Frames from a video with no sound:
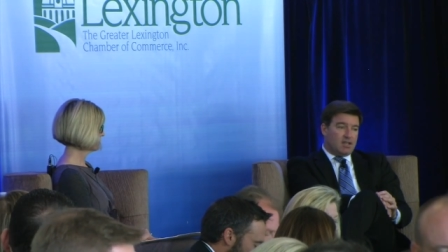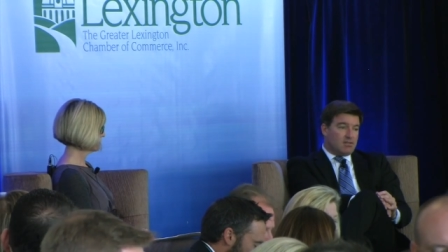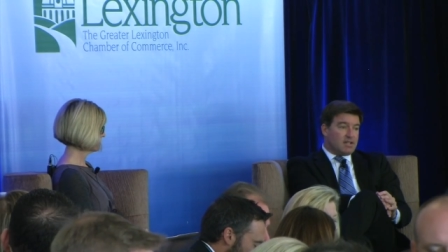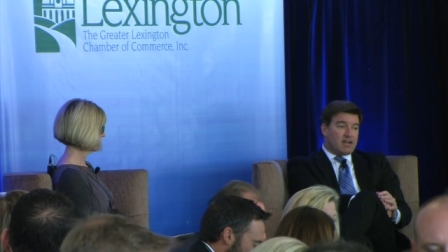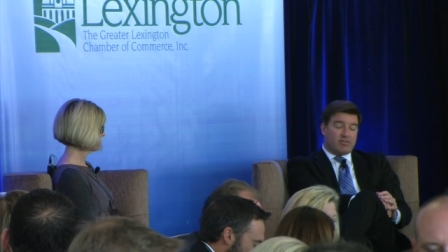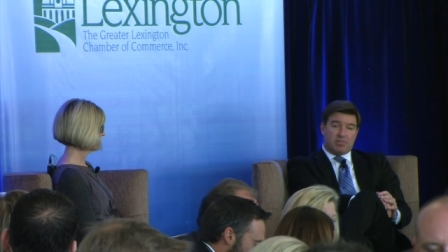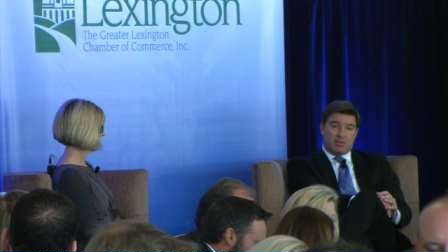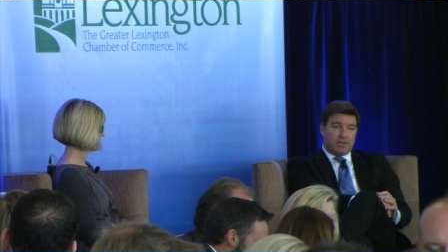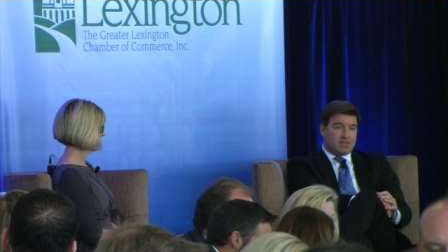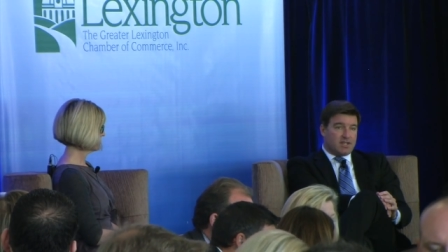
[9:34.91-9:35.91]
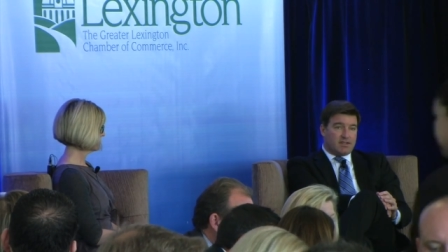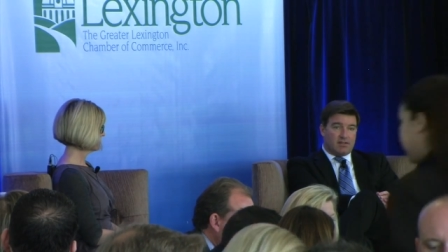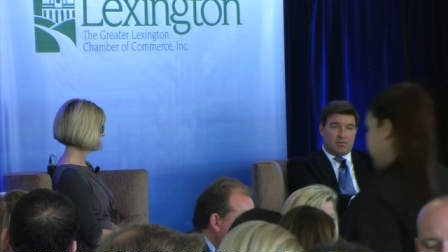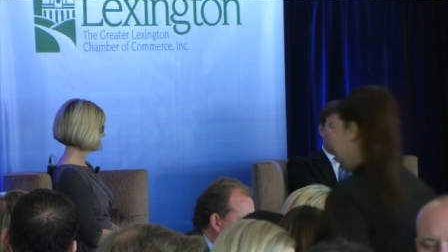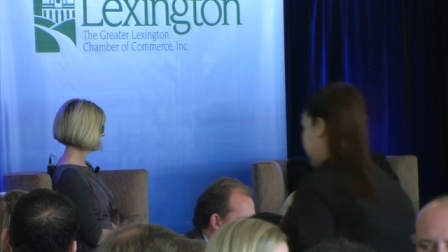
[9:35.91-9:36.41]
There are a lot of employers out
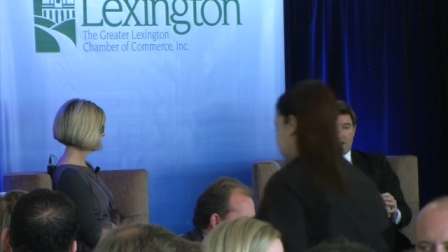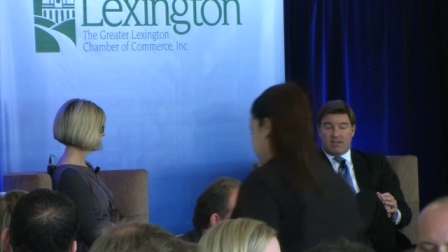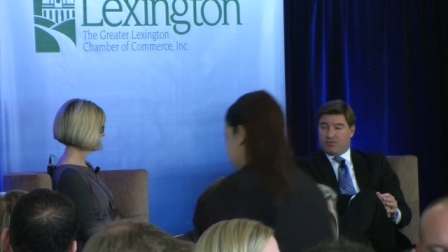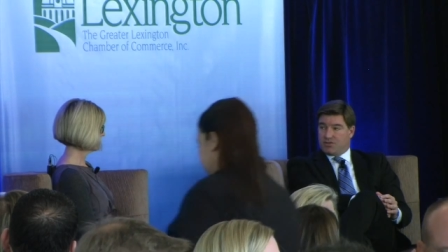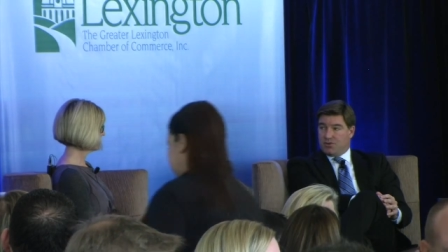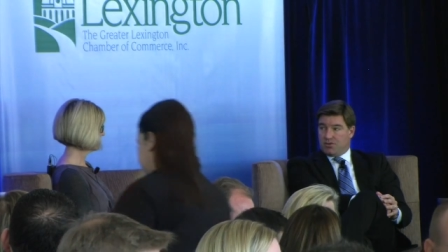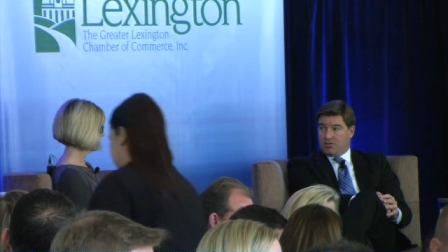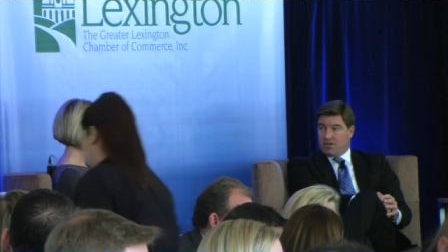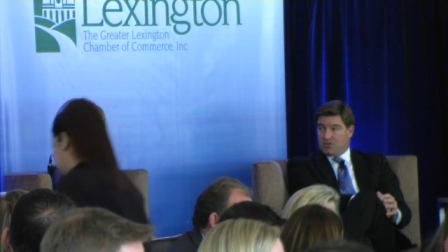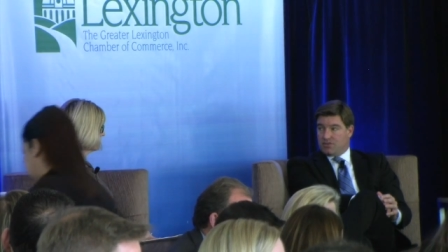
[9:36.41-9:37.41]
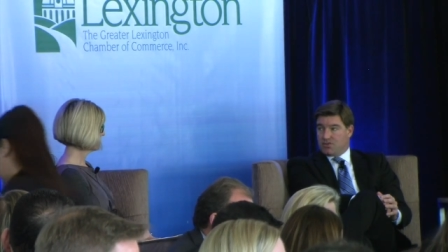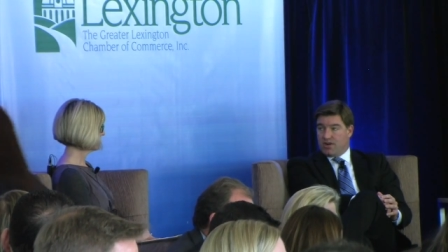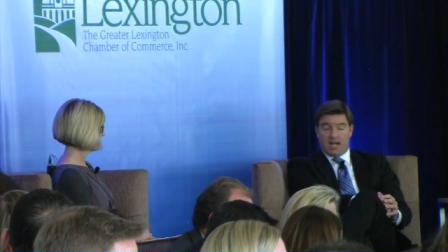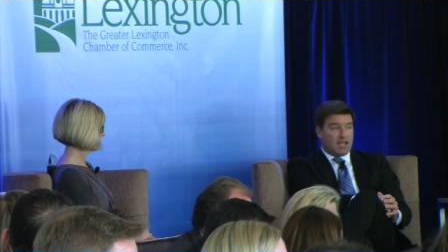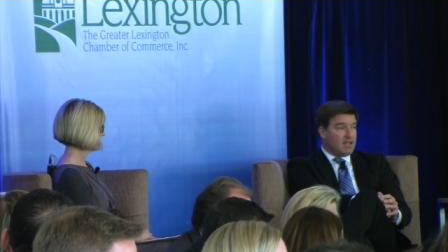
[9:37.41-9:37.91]
there that will pay for 2 or 3 years of
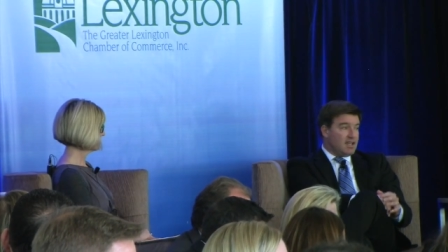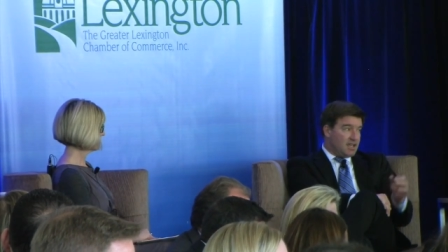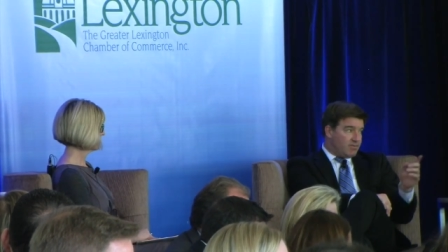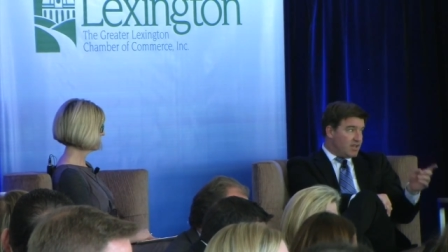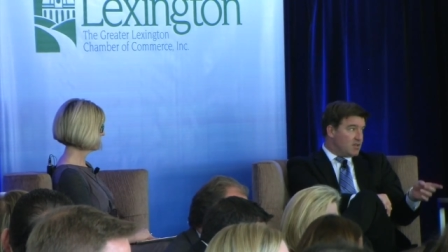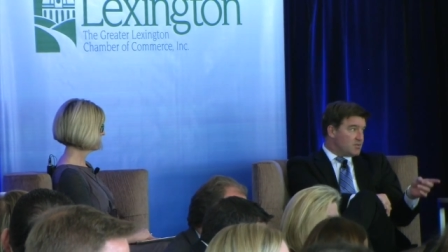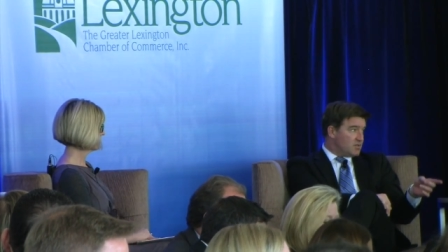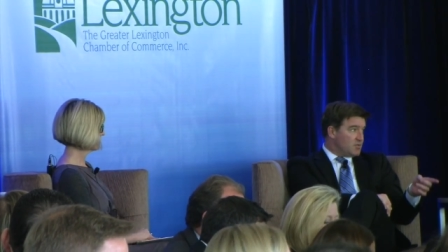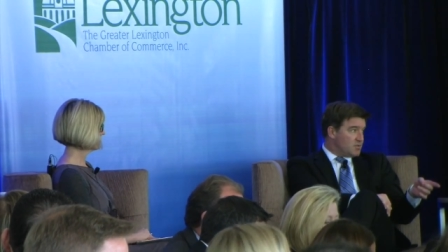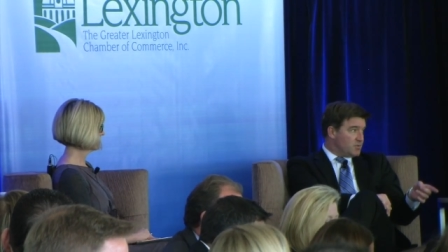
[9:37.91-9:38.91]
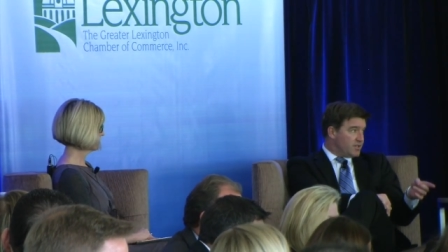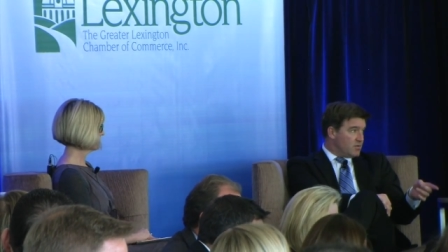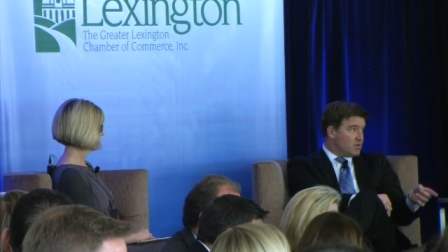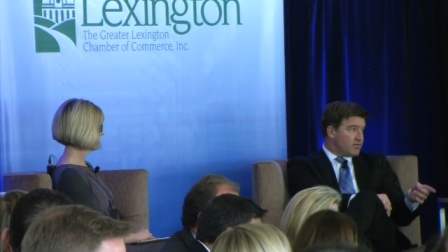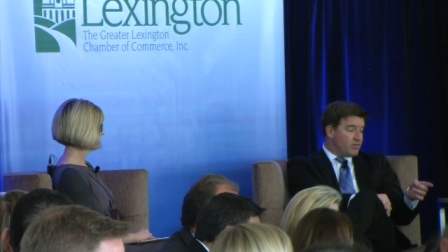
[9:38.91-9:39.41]
training if they know someone's willing
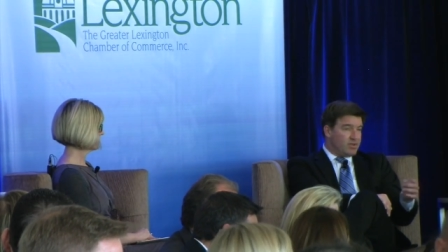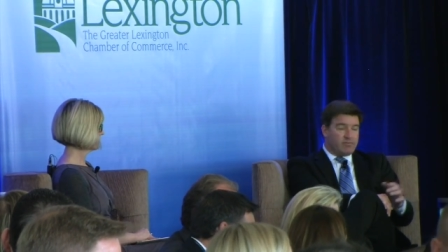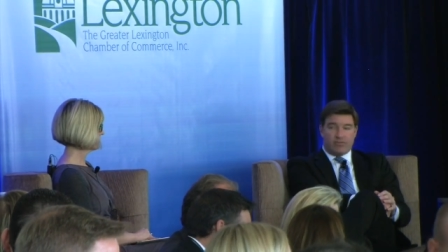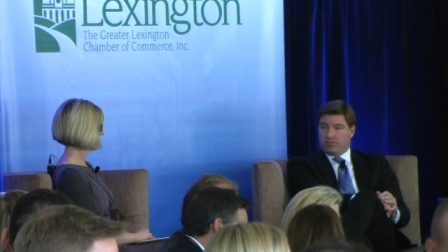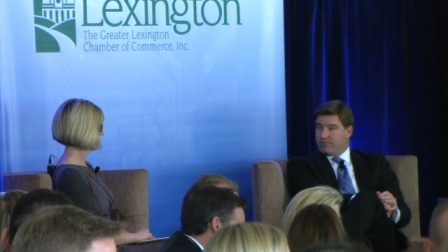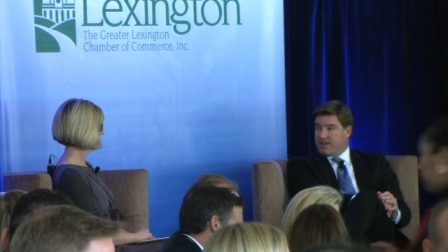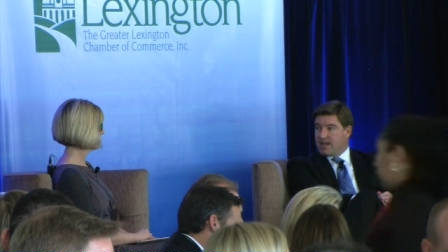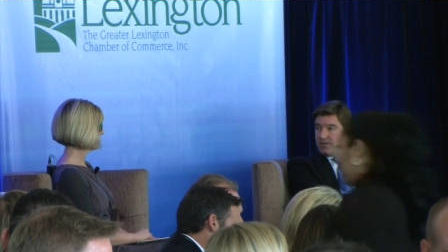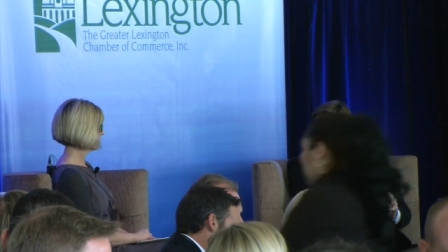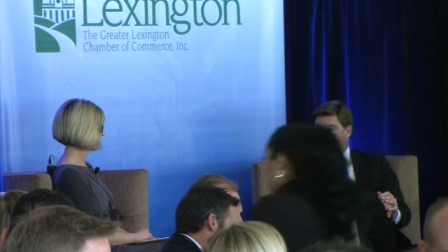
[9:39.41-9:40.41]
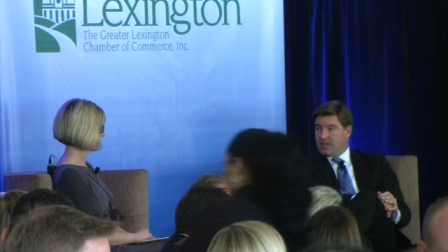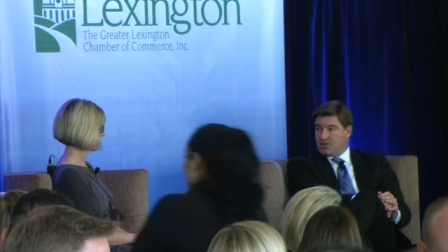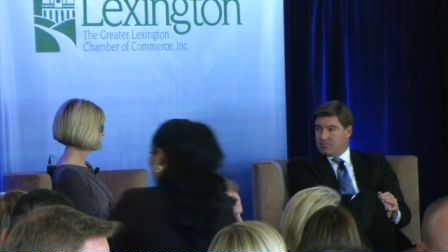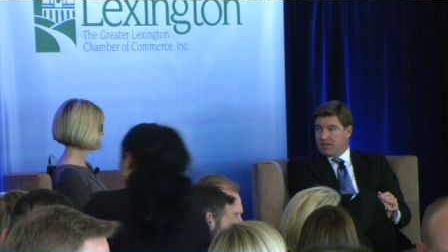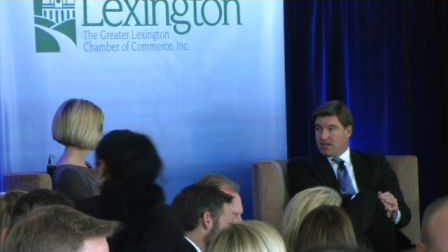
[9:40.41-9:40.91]
to work for them for 5 years and they
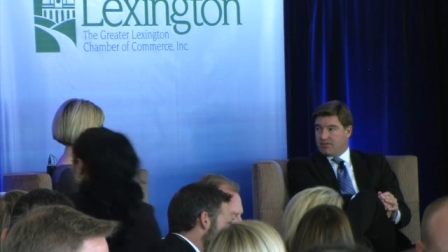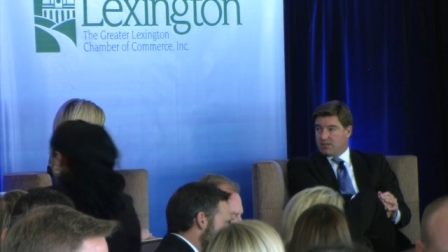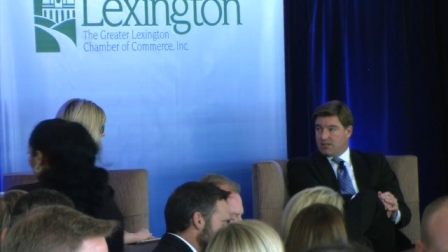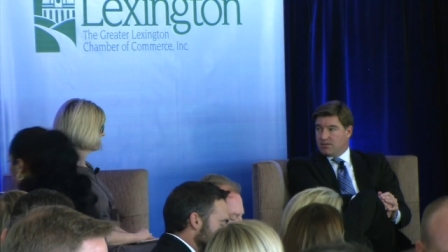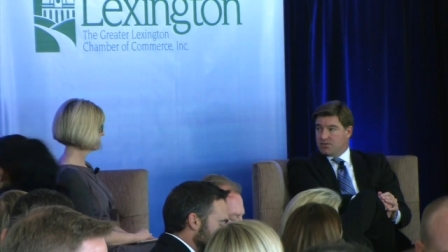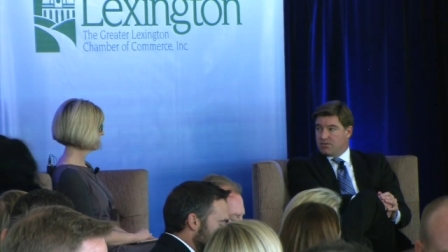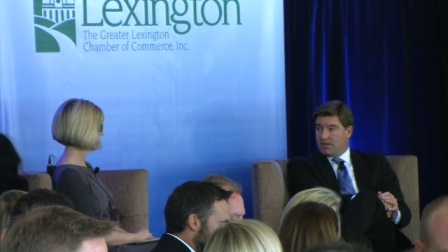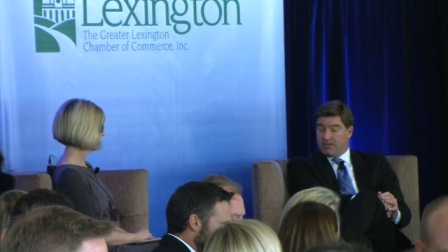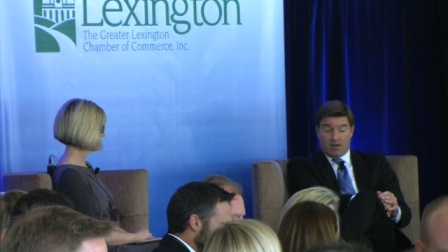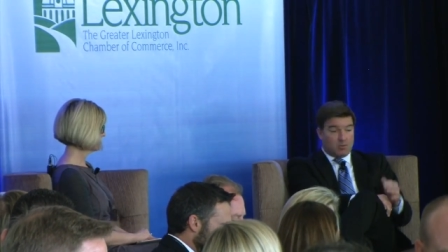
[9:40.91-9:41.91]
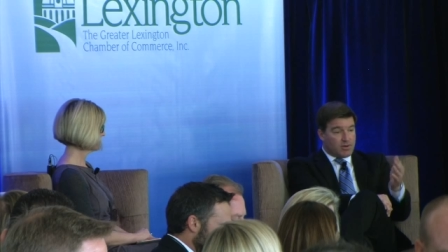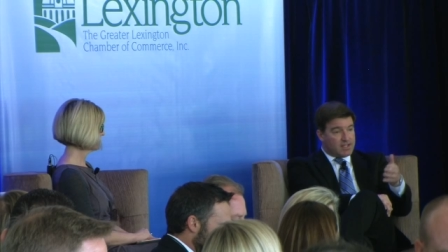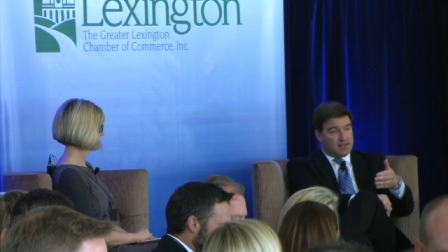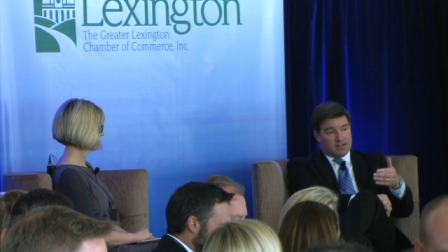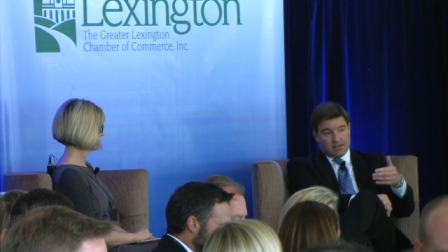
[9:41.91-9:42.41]
just pay off the loans. And if they don't work
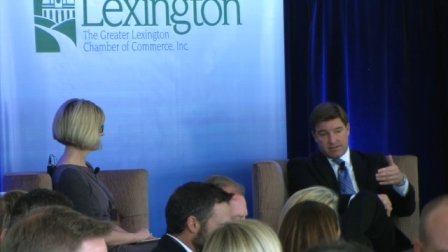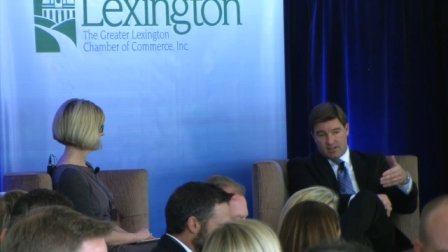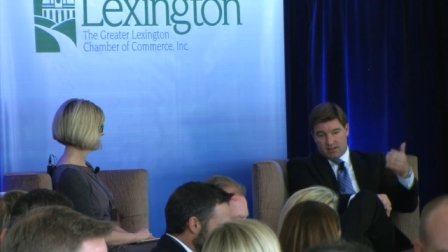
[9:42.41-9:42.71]
that long, then the